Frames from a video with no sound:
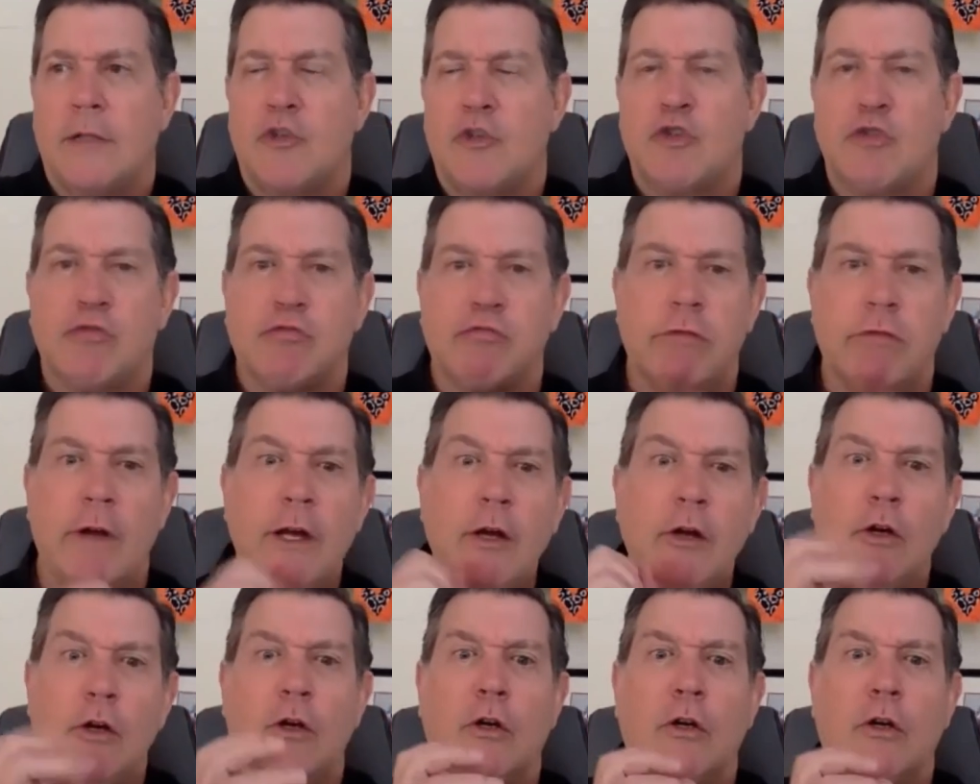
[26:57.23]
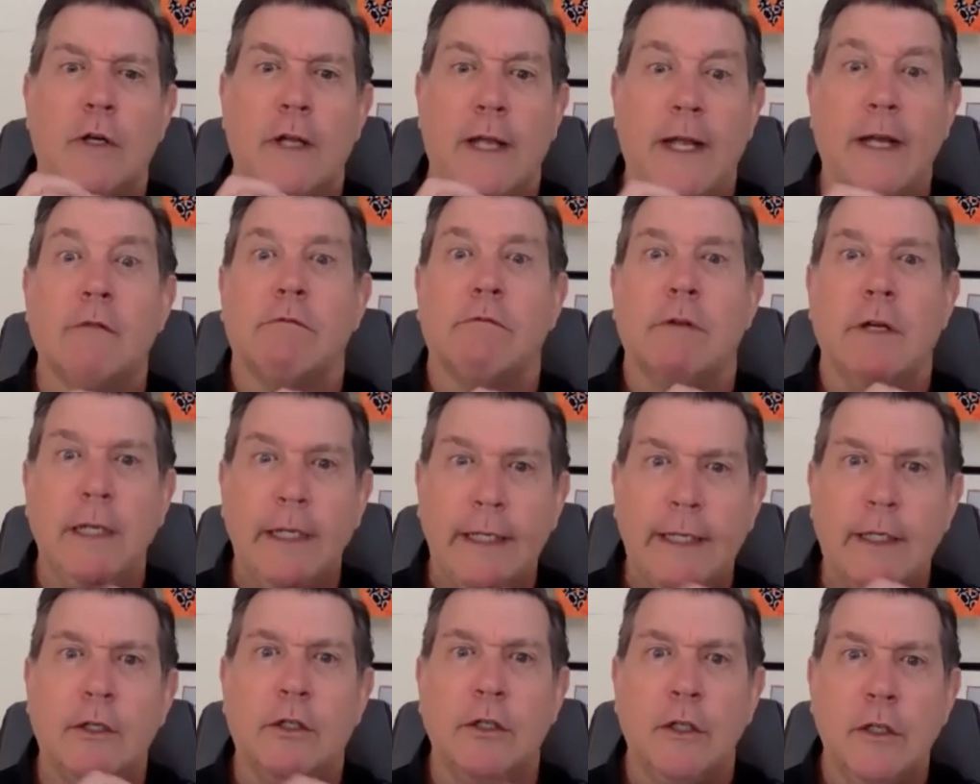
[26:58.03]
triggered in a
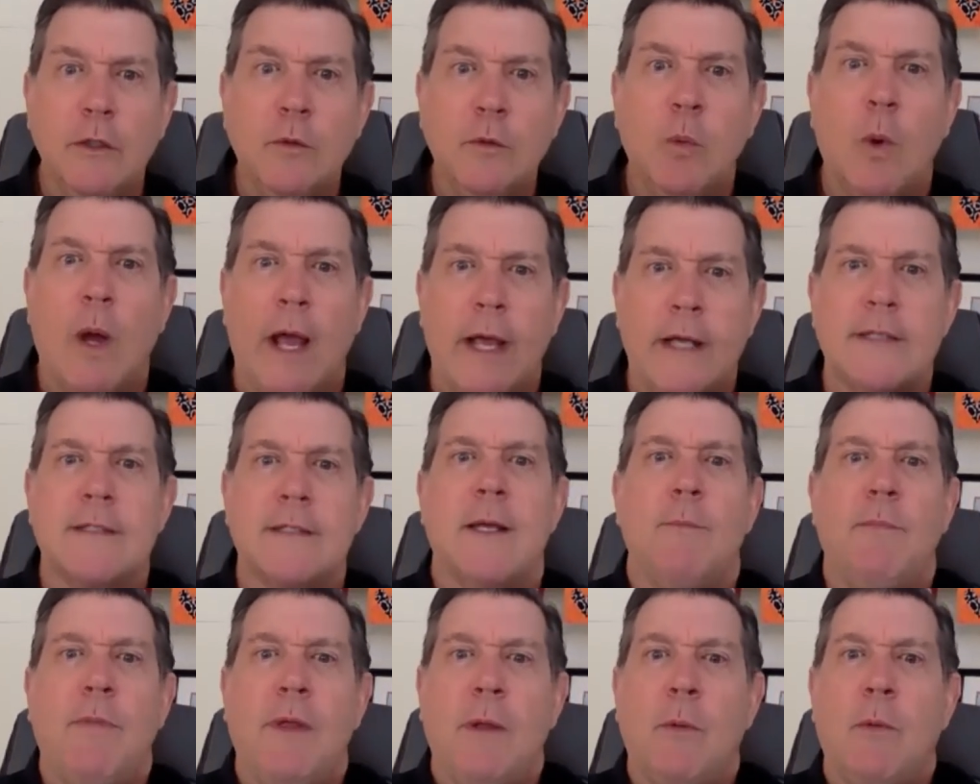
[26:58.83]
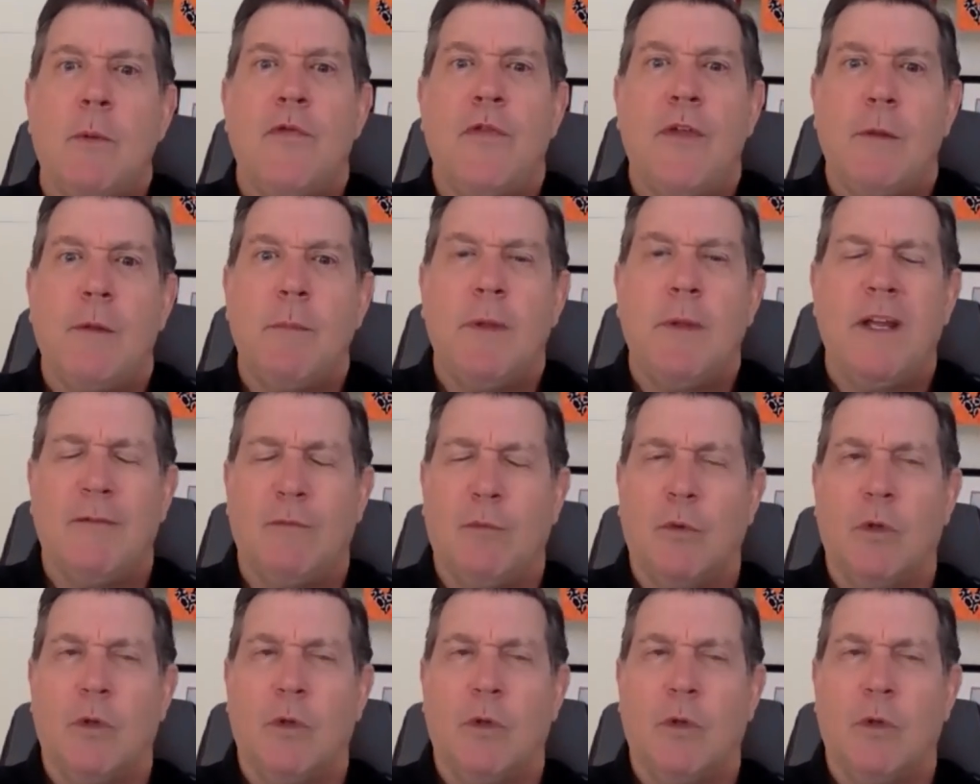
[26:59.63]
really good way something within me of,